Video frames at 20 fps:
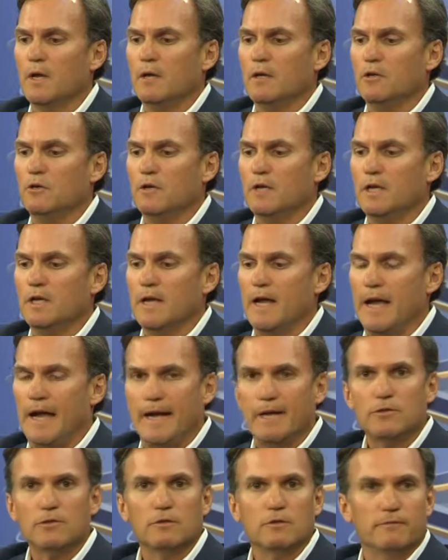you need to
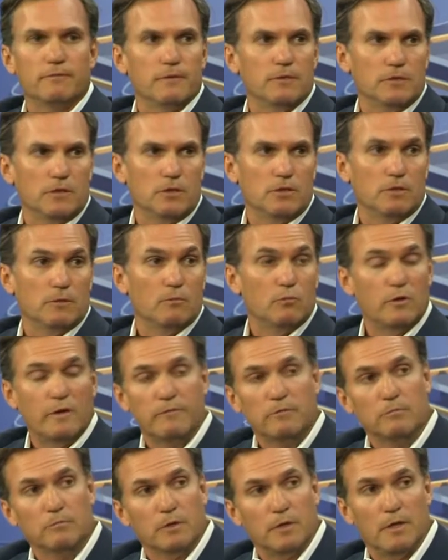ask your physician,
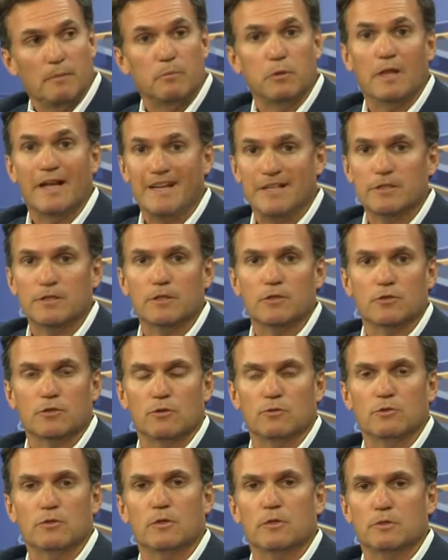preferably a plastic
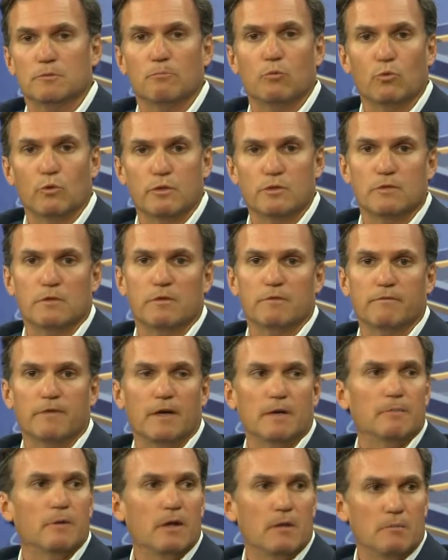surgeon that's board
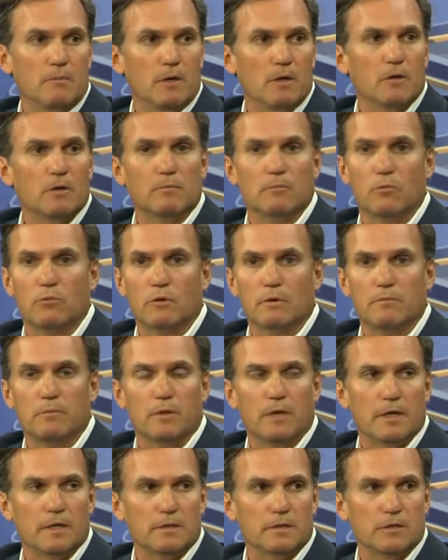certified by the American Board of
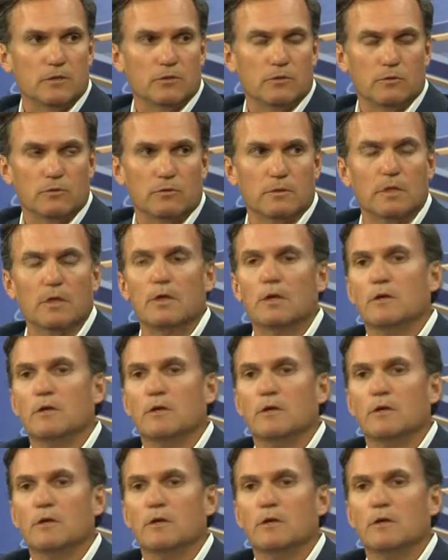Plastic Surgery,